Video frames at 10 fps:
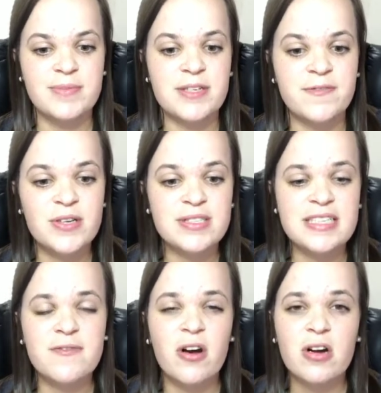Diffuse
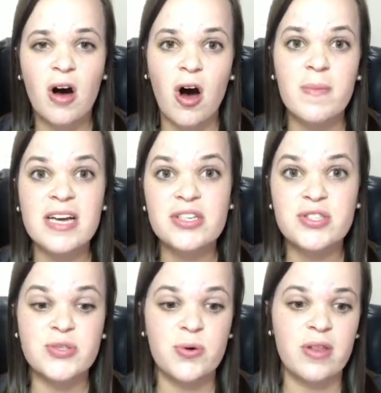this for a calming,
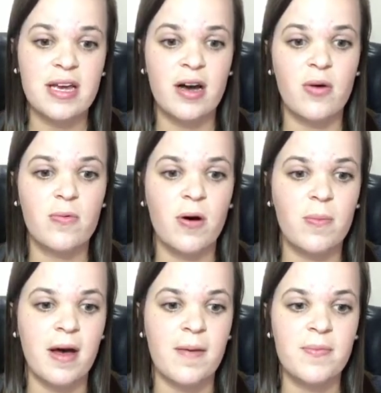soothing
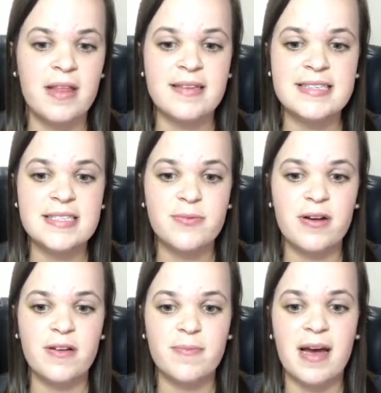aroma. This is
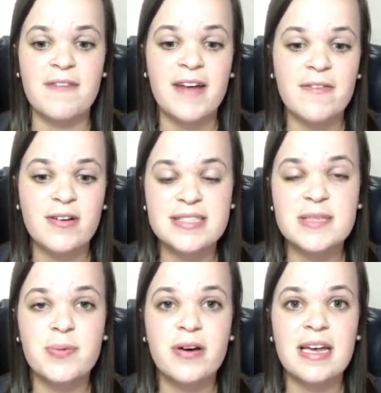one of my favorites
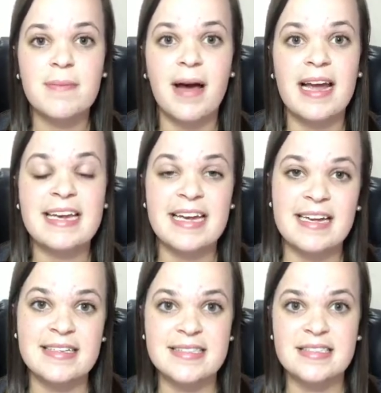to put in my
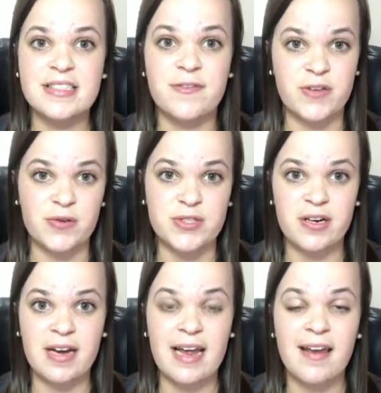kids'
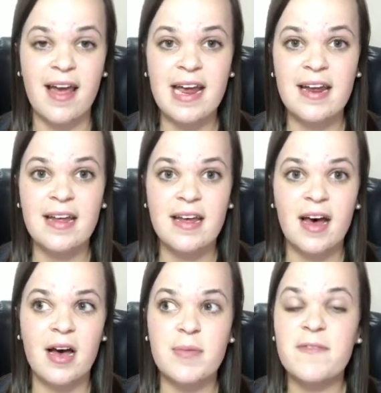diffuser at night.
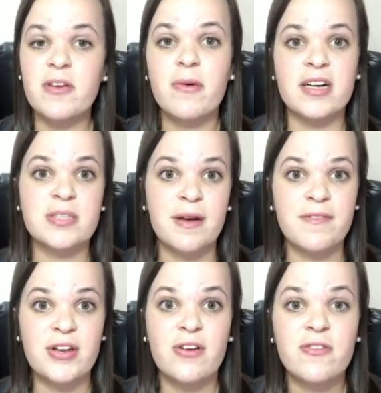If you watched my
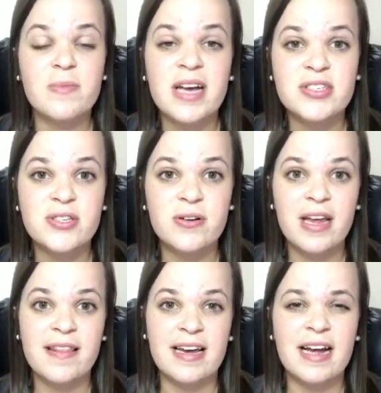video from
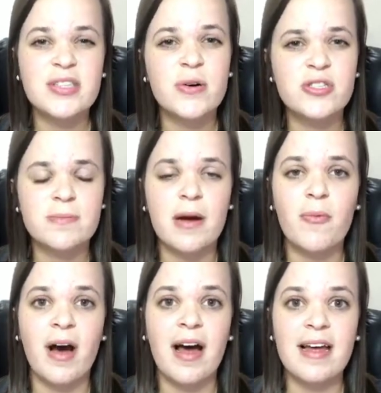yesterday that kind of told you my
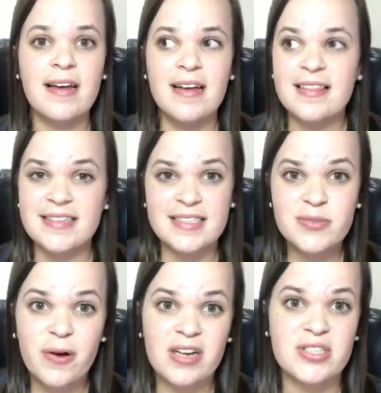why, this
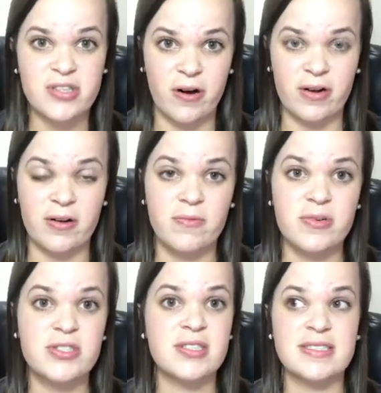is where I started,
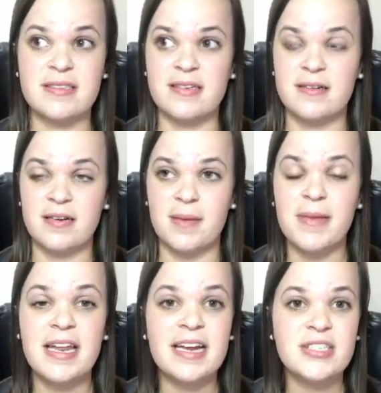was just
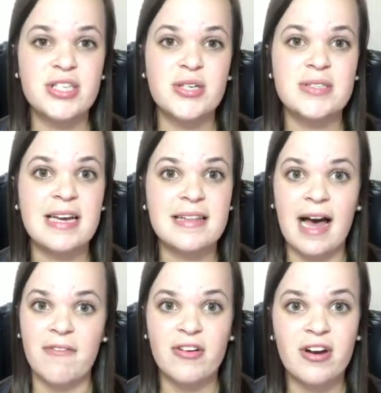committing to using
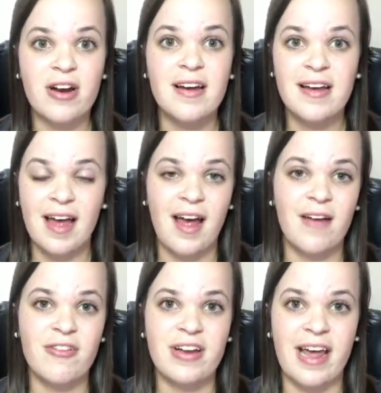lavender
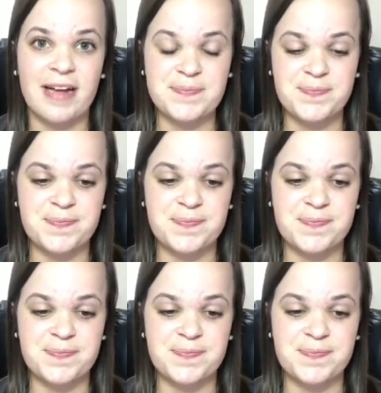every day.